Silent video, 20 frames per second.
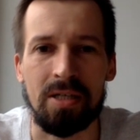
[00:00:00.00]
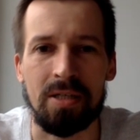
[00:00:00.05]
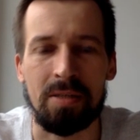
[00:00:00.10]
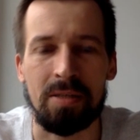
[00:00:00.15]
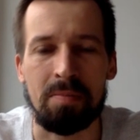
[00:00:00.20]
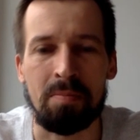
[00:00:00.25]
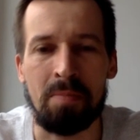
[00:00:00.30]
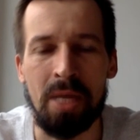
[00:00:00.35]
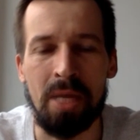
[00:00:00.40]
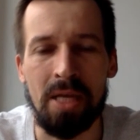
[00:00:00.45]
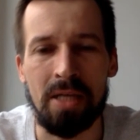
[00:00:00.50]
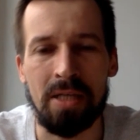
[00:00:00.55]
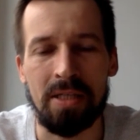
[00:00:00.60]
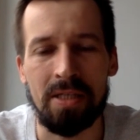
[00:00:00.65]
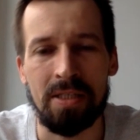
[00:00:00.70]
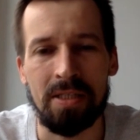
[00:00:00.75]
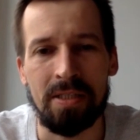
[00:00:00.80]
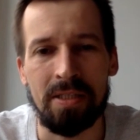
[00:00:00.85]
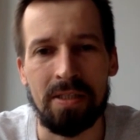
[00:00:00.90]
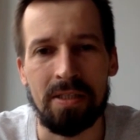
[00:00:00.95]
make
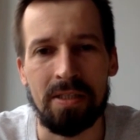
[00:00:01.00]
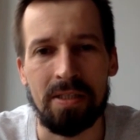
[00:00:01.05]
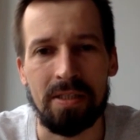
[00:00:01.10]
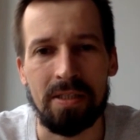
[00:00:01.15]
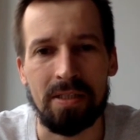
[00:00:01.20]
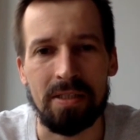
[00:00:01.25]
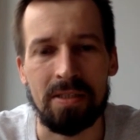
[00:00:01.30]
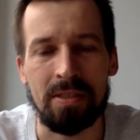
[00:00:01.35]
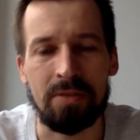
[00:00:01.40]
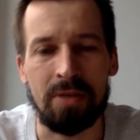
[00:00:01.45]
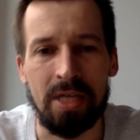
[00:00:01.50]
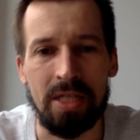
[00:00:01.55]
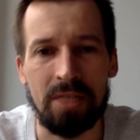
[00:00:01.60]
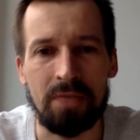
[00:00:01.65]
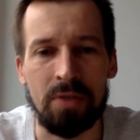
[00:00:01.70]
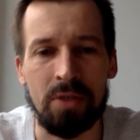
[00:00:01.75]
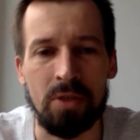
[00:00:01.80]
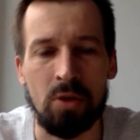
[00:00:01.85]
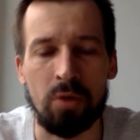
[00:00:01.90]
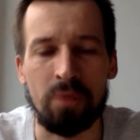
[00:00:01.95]

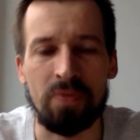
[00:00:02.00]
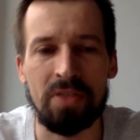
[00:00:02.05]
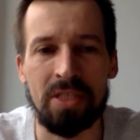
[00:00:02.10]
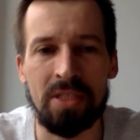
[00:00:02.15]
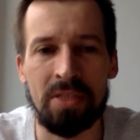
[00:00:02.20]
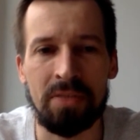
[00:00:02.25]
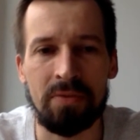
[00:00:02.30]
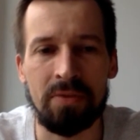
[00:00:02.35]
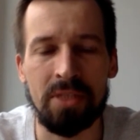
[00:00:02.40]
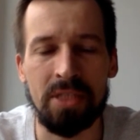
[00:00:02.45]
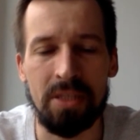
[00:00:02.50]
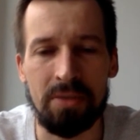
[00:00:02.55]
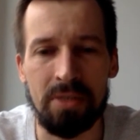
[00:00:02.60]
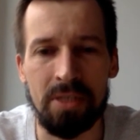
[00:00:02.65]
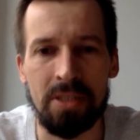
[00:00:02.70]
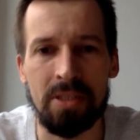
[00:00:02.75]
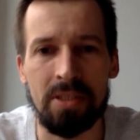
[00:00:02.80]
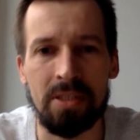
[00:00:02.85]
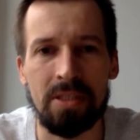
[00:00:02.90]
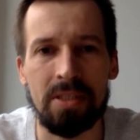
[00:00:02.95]
transfer of
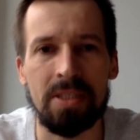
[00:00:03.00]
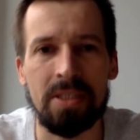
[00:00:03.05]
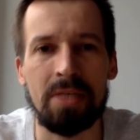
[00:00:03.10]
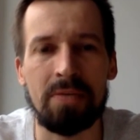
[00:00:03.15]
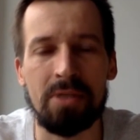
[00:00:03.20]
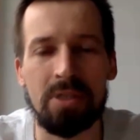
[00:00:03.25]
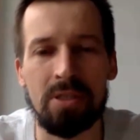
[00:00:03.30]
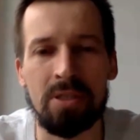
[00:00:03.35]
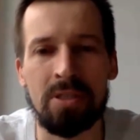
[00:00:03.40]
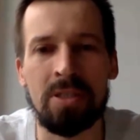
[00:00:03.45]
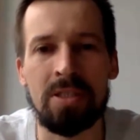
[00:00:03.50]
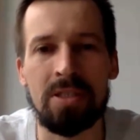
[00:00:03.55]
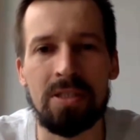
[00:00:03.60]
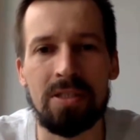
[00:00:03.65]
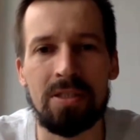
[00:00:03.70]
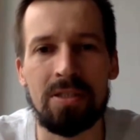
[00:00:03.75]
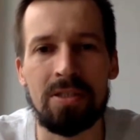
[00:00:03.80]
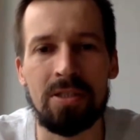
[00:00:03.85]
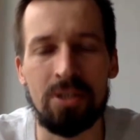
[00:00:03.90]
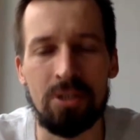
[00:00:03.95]
several
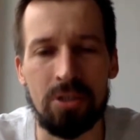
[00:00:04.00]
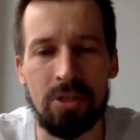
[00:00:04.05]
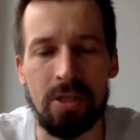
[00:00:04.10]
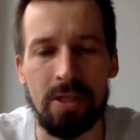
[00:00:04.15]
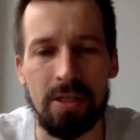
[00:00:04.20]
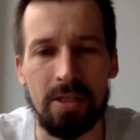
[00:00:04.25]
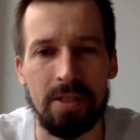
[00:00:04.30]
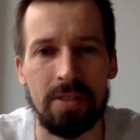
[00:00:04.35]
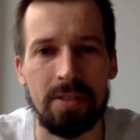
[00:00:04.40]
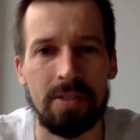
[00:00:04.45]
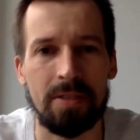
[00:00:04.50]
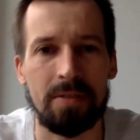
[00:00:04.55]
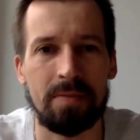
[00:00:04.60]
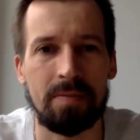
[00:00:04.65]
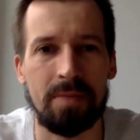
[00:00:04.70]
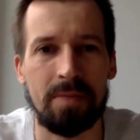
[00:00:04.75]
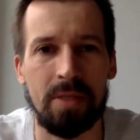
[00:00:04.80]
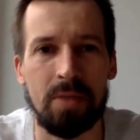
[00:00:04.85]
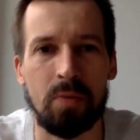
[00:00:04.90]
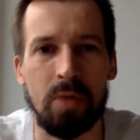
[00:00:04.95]
digital assets
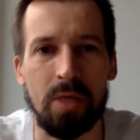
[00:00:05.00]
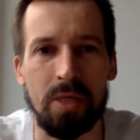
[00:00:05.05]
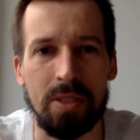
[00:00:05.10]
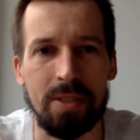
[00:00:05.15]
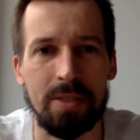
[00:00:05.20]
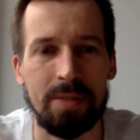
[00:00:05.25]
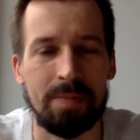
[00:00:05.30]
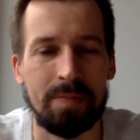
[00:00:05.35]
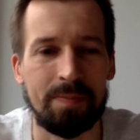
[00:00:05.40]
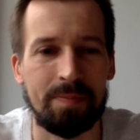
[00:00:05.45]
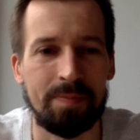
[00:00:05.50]
at once.